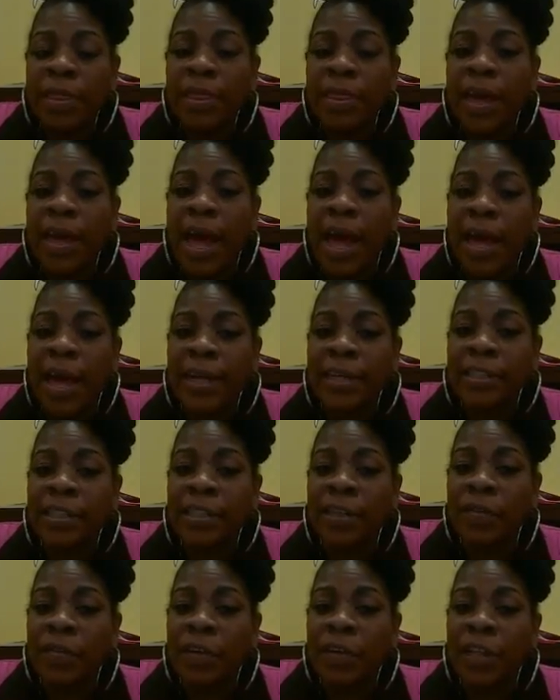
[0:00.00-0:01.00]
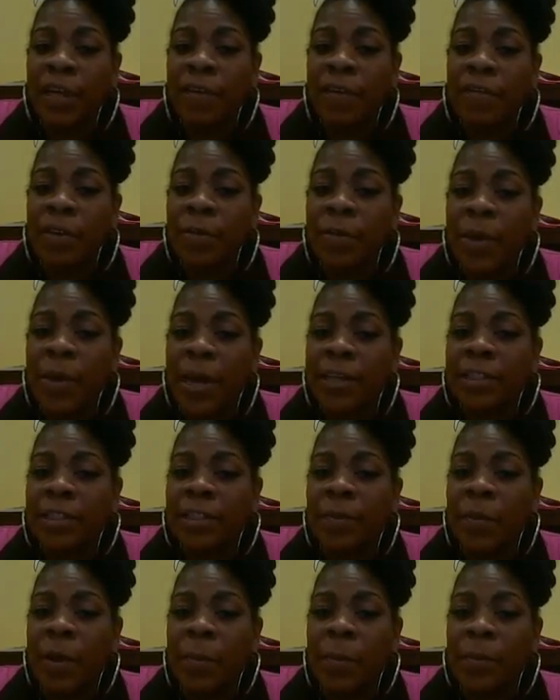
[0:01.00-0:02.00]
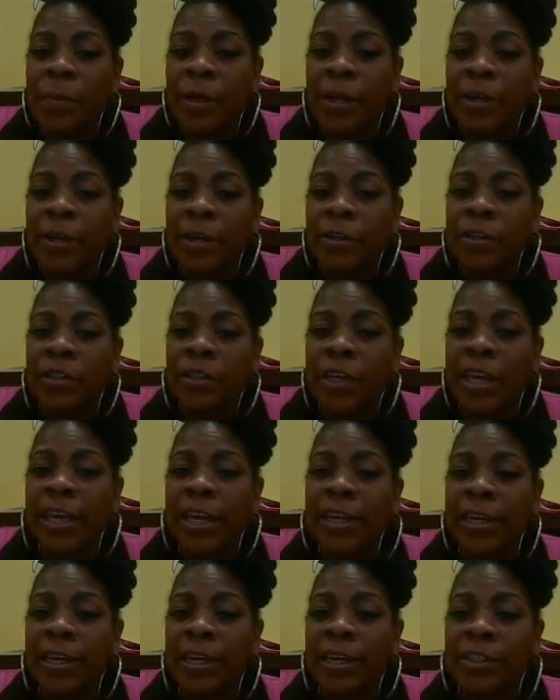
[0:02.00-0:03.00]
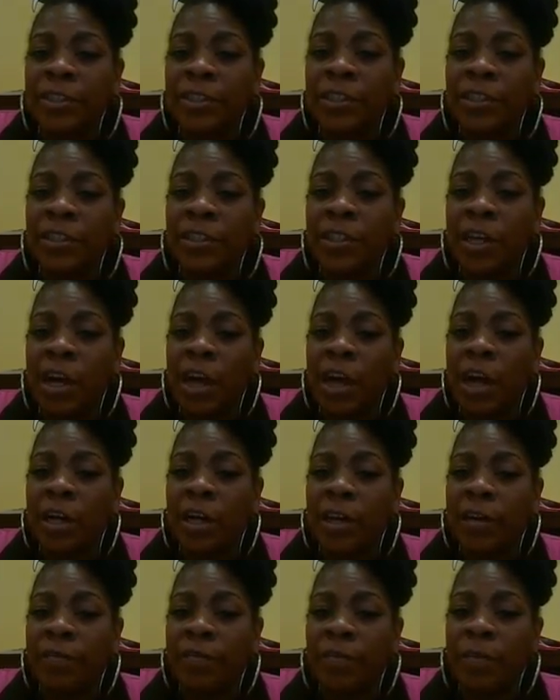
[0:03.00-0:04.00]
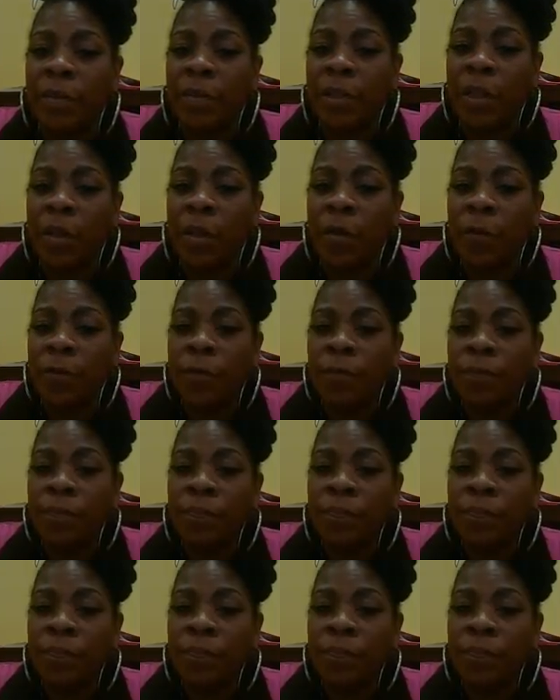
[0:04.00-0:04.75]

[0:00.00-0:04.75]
The heights of 11 basketball players in inches are given below.